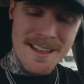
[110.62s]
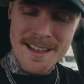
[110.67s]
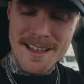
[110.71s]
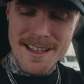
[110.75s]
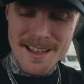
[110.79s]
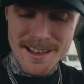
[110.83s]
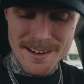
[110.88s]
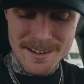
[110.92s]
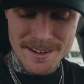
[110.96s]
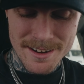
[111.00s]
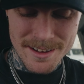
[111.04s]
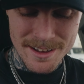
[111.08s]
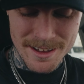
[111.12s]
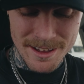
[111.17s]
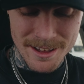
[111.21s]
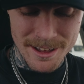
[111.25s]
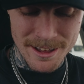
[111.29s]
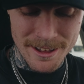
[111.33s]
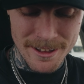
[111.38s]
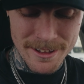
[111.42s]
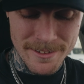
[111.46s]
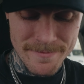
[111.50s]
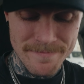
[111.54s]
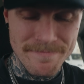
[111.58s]
And
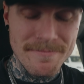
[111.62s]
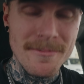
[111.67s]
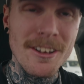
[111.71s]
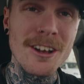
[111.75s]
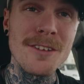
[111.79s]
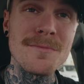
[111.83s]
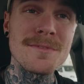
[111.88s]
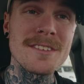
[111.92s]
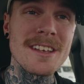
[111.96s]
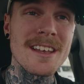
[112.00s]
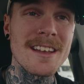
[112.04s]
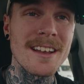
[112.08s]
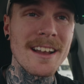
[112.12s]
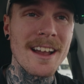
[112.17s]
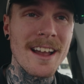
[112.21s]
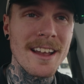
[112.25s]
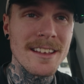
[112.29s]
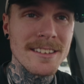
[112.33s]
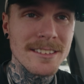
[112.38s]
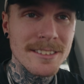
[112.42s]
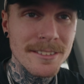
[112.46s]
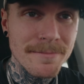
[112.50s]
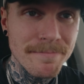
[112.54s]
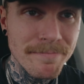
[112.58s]
all I'm saying,
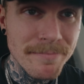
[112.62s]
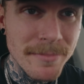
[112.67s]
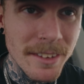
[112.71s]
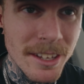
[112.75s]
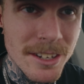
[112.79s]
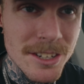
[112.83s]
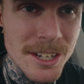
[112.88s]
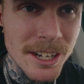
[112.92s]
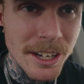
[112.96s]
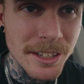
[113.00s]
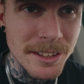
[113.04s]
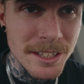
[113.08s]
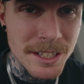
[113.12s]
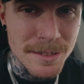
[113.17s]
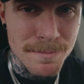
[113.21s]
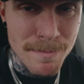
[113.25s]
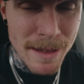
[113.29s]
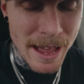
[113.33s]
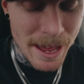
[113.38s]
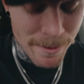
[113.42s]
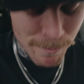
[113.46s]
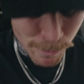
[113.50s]
guys, check out these bad